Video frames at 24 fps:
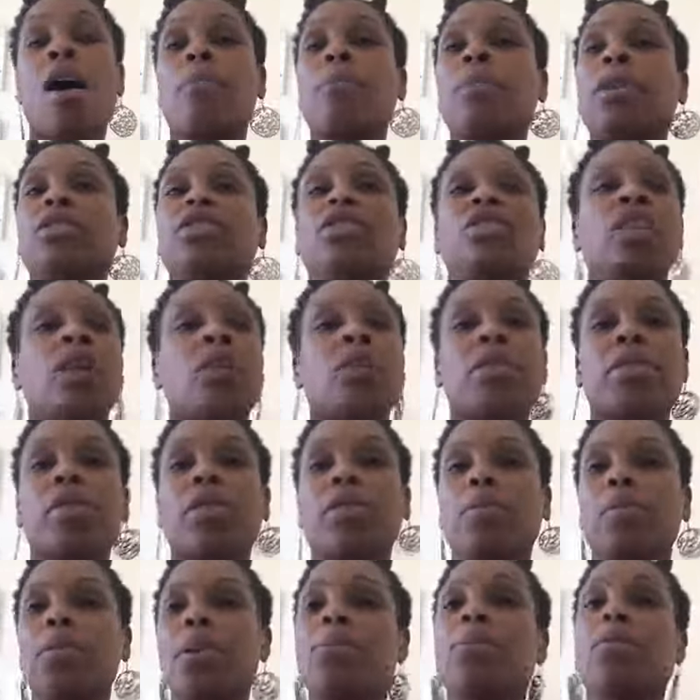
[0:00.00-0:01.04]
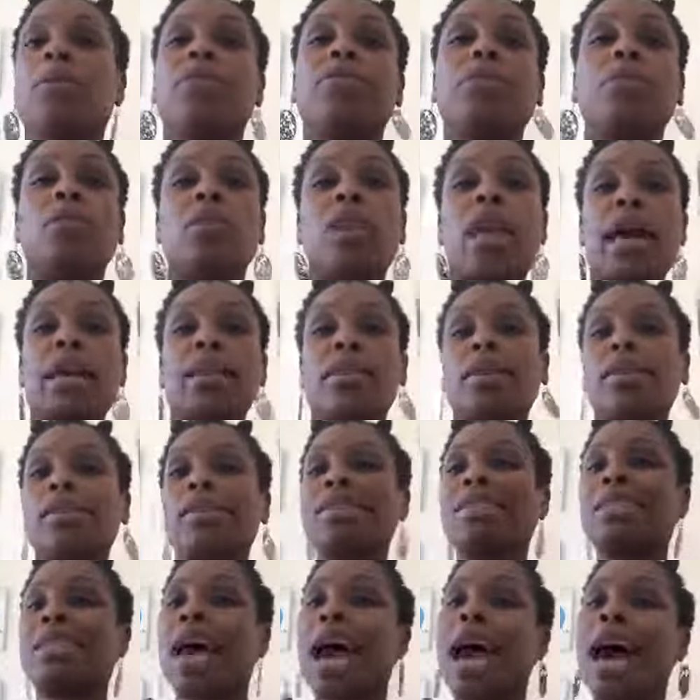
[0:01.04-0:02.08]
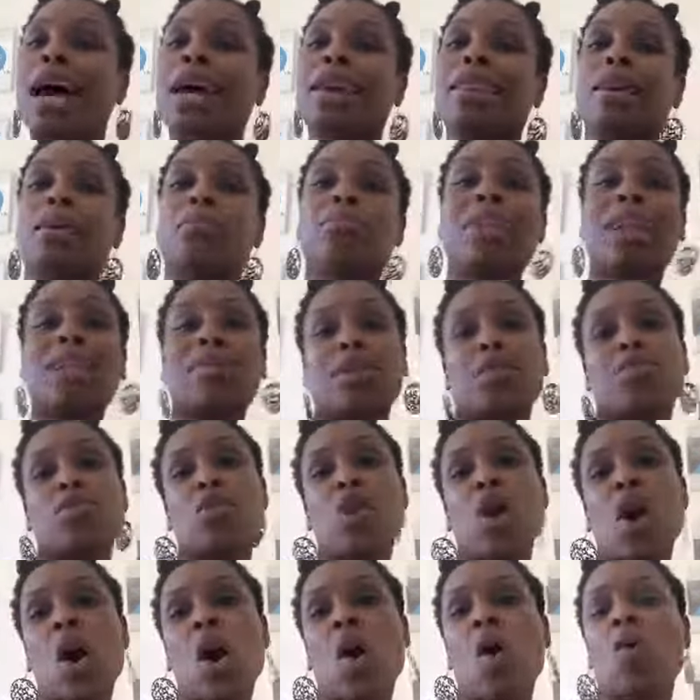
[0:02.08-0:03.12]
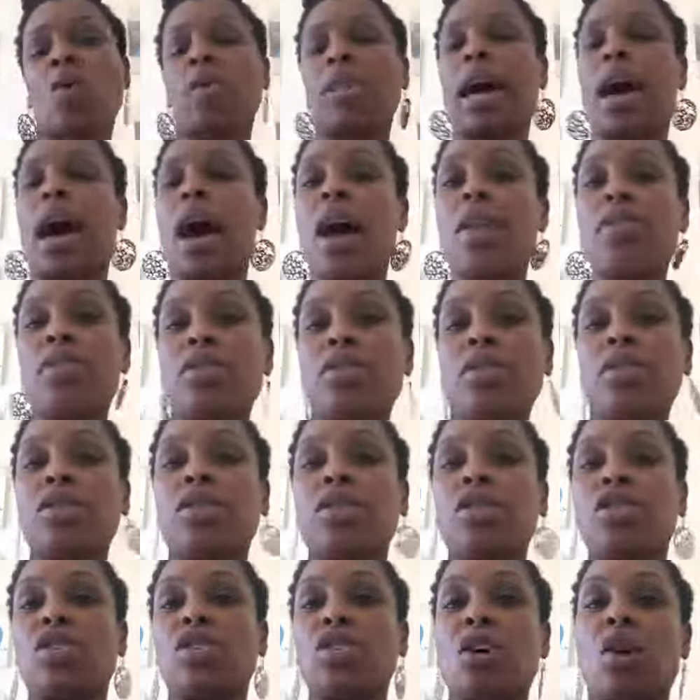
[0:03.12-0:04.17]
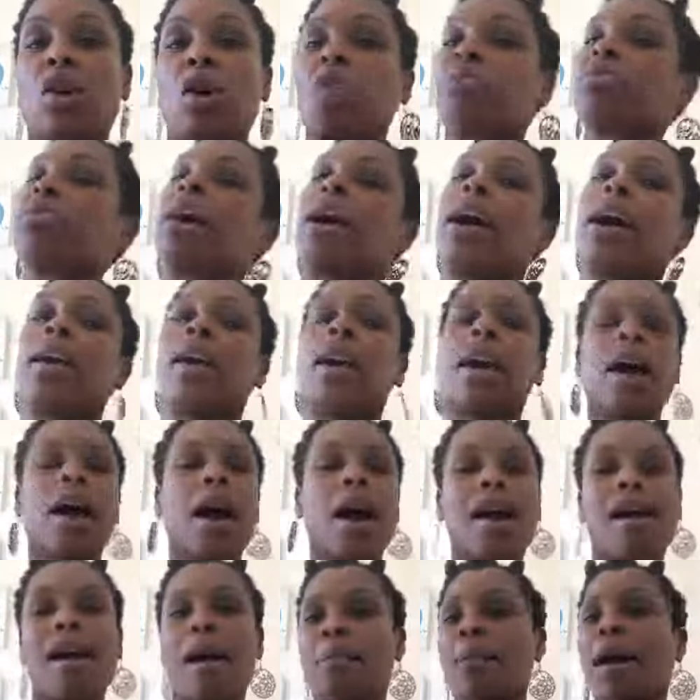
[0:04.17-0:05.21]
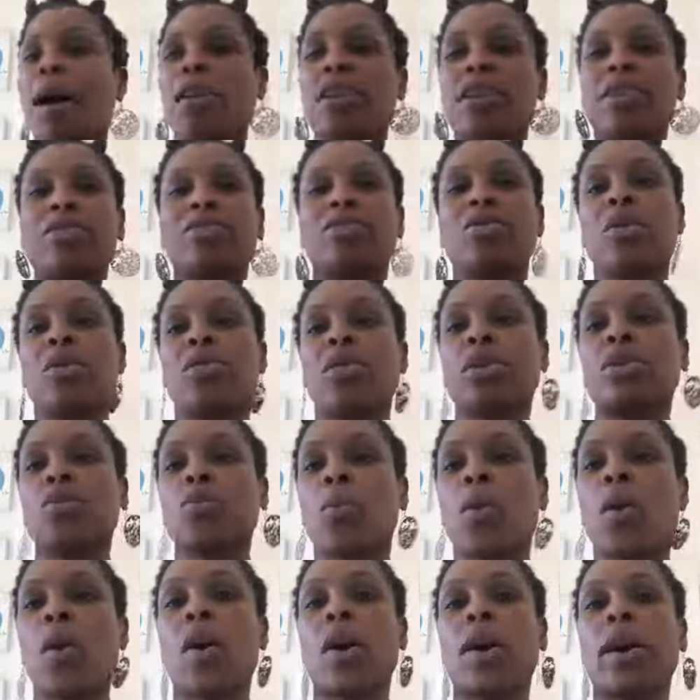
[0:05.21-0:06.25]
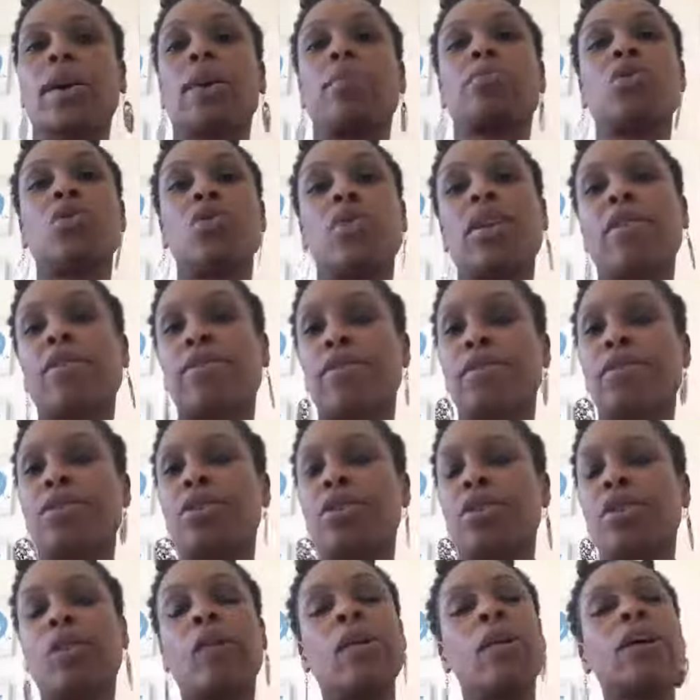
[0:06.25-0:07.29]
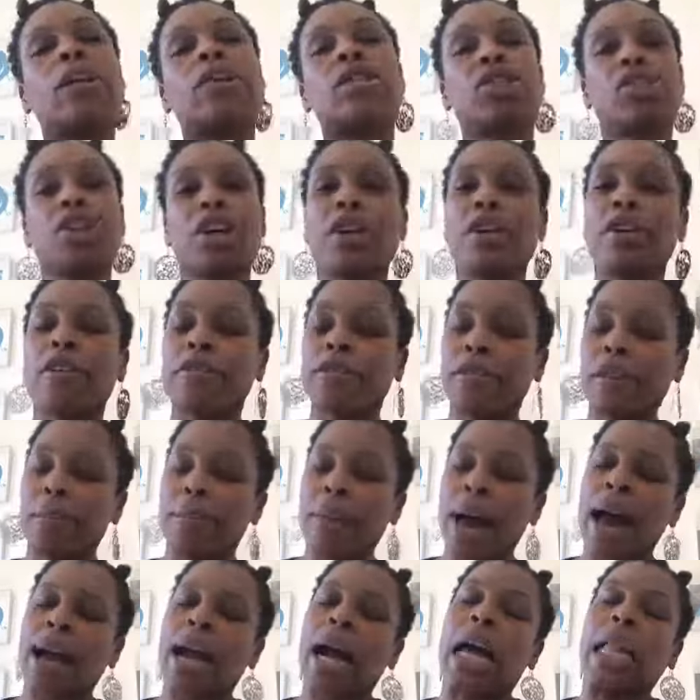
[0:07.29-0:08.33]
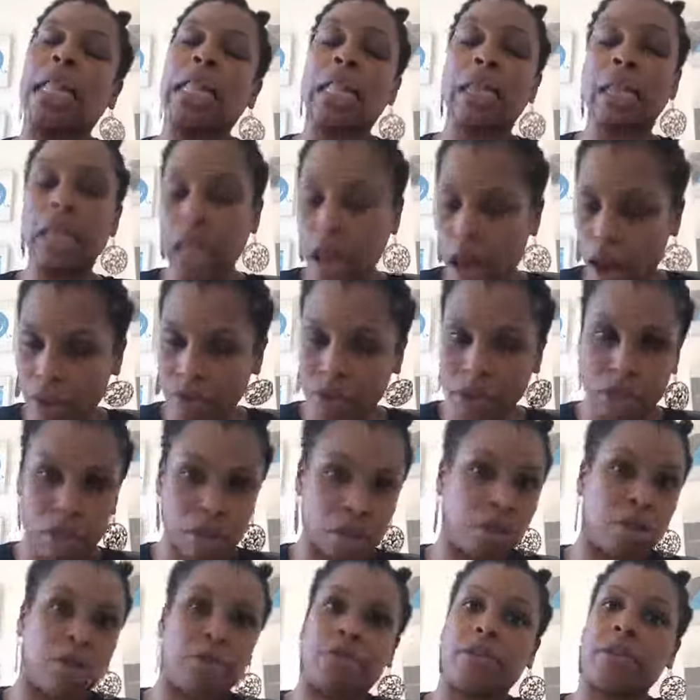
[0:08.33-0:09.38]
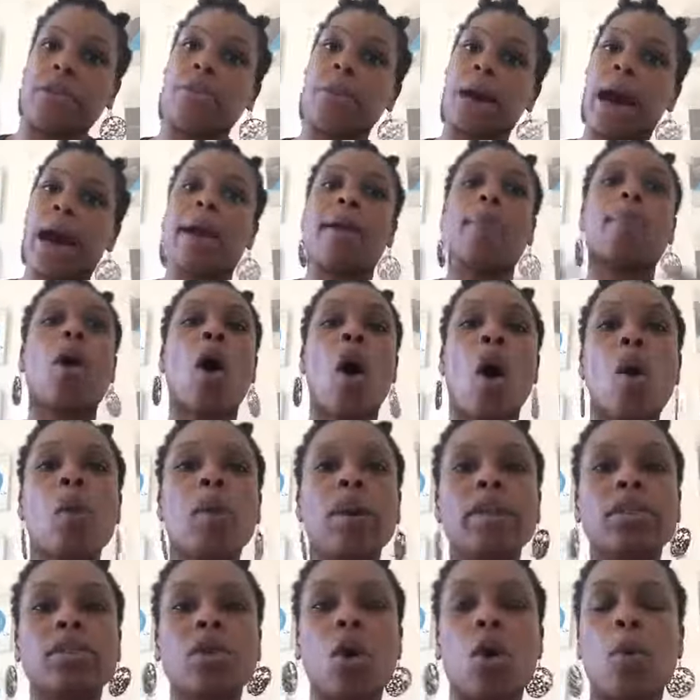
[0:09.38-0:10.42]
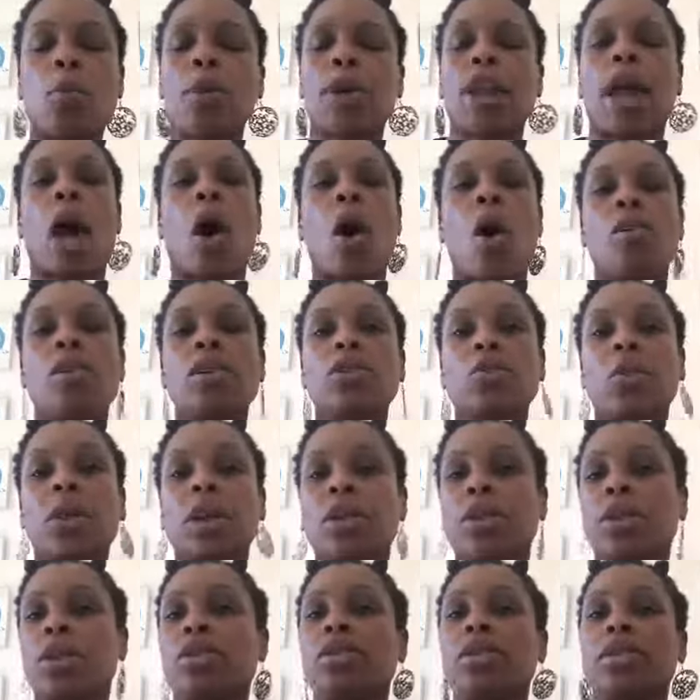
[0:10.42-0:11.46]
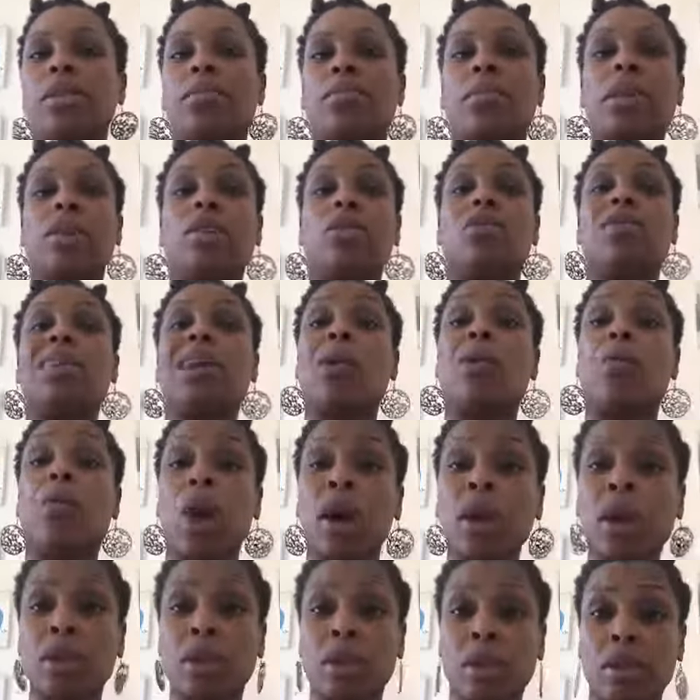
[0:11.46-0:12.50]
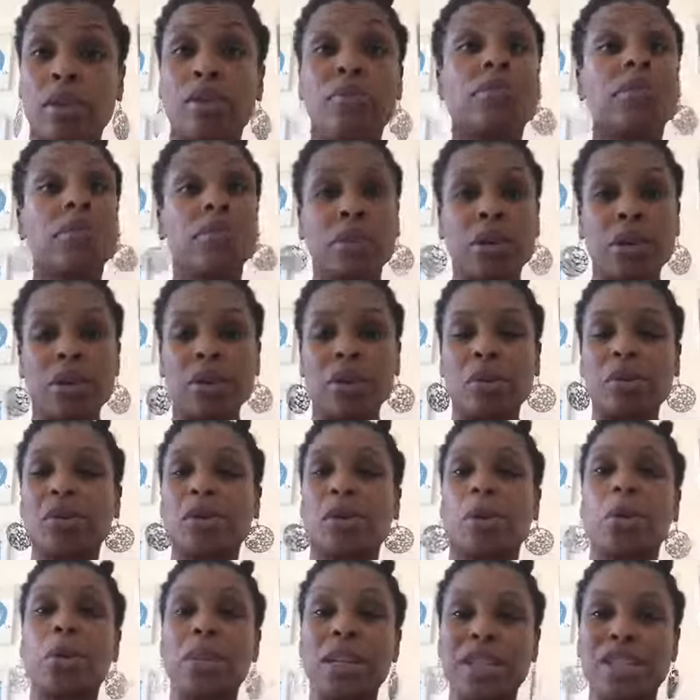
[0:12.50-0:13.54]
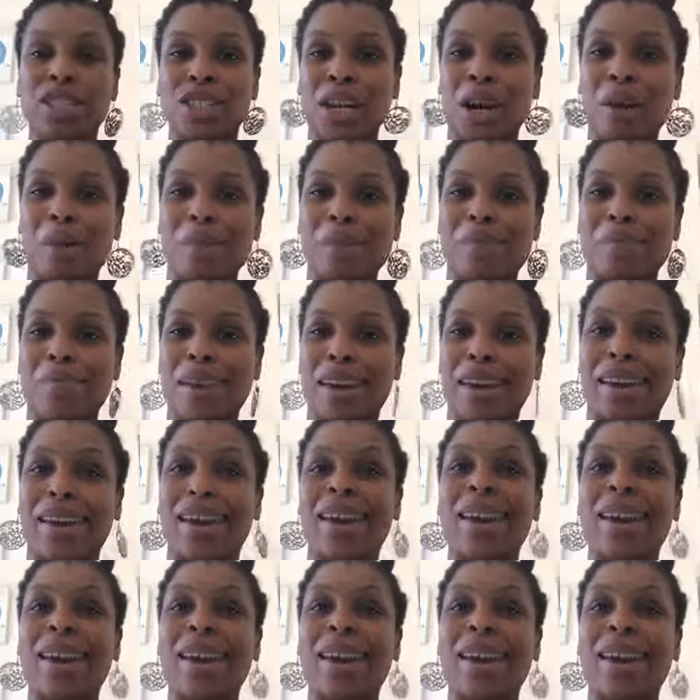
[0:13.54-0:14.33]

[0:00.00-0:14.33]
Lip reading: Share with other people if you like this. Tag them, let them know, let other nurses know that I'm out here doing this work and I'm doing it for you. Share your feedback. I love to hear your feedback. I'm always open. I always want to learn something new and I want to learn from you. So please share with me.